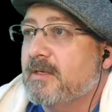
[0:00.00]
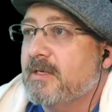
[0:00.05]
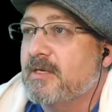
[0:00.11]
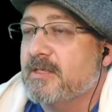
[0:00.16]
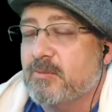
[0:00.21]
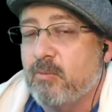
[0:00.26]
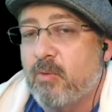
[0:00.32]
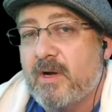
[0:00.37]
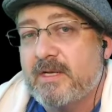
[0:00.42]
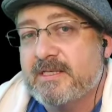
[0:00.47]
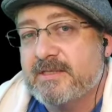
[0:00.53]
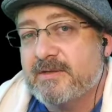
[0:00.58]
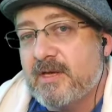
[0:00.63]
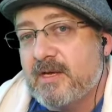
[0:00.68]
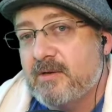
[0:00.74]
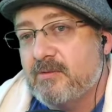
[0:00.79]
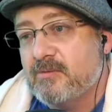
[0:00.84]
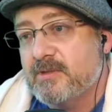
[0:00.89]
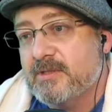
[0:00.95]
Because once
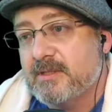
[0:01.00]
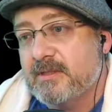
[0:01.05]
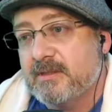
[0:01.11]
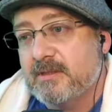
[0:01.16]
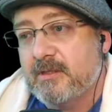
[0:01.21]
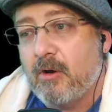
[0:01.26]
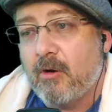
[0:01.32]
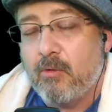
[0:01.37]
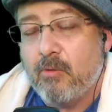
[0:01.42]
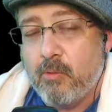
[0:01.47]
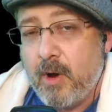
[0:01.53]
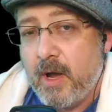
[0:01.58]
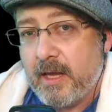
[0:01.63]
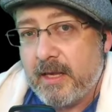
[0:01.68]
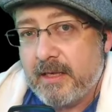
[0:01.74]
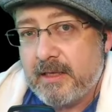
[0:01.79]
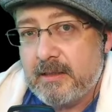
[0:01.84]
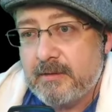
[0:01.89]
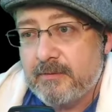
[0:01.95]
those go
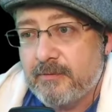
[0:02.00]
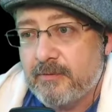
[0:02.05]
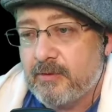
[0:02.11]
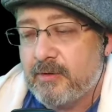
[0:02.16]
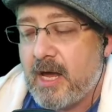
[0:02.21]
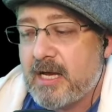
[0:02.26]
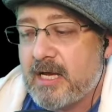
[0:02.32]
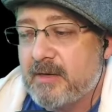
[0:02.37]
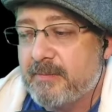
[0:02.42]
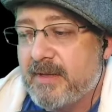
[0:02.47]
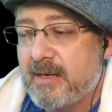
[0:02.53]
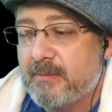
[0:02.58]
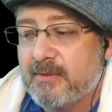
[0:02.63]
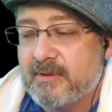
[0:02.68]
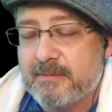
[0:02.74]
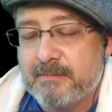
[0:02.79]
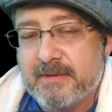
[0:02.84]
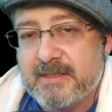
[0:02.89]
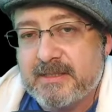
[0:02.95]
away, they're not going to be
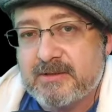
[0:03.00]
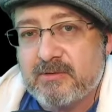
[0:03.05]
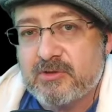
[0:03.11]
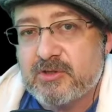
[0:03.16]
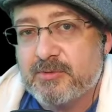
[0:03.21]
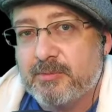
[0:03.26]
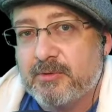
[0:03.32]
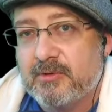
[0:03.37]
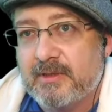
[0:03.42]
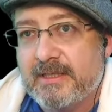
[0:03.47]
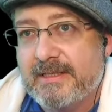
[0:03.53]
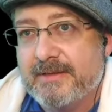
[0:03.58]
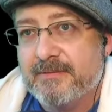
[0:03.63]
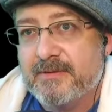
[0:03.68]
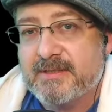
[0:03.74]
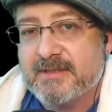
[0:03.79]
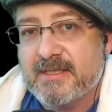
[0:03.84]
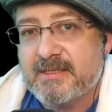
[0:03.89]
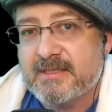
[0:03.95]
able to be searchable
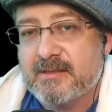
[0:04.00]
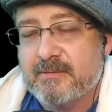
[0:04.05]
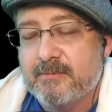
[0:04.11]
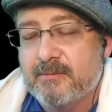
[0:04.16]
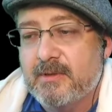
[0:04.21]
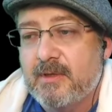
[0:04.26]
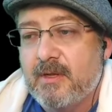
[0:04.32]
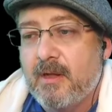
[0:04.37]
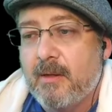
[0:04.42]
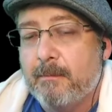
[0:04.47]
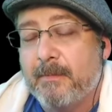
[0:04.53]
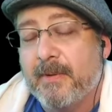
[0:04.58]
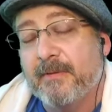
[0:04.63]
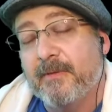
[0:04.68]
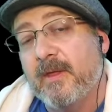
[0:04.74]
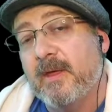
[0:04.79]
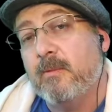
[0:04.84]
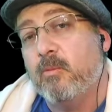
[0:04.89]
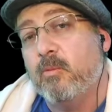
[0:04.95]
in the system,
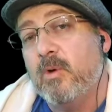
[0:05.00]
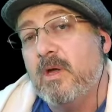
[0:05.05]
but they